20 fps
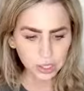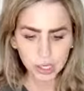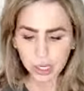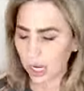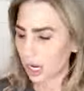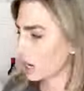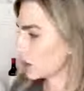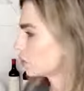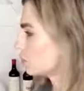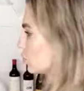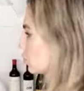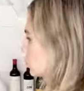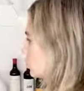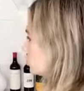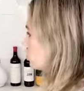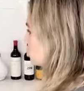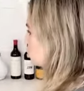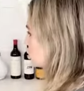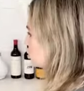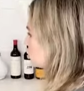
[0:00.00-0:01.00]
Oh,
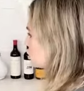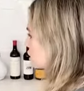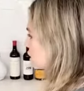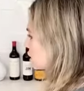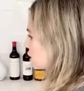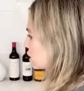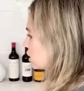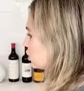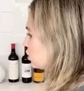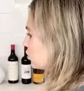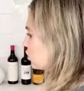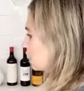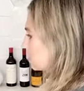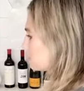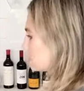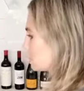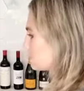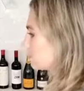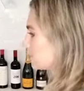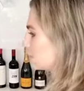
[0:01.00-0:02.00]
Ginger, can you grab
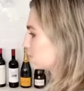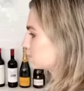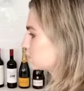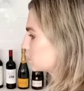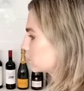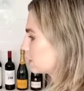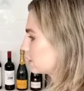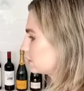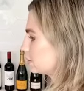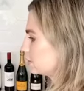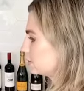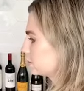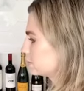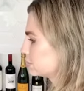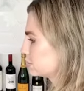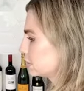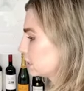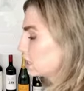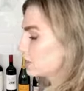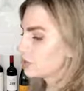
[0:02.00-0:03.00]
me a Bombshell?
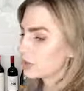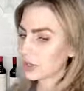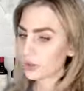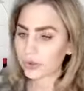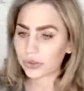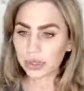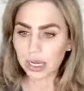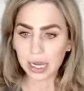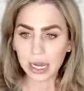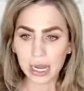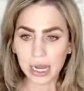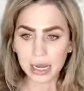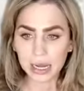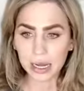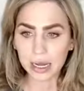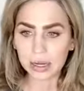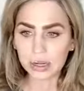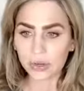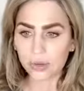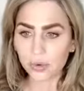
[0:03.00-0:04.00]
The other thing,
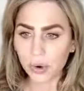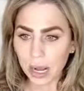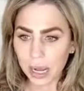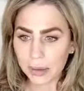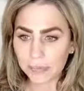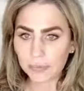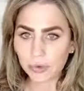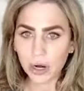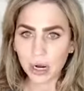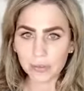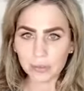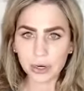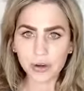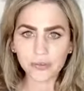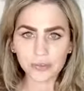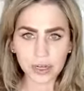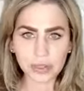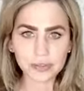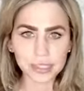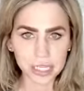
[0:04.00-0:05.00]
grab your
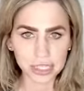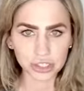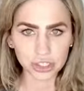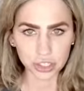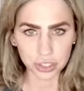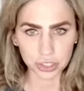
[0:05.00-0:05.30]
foundation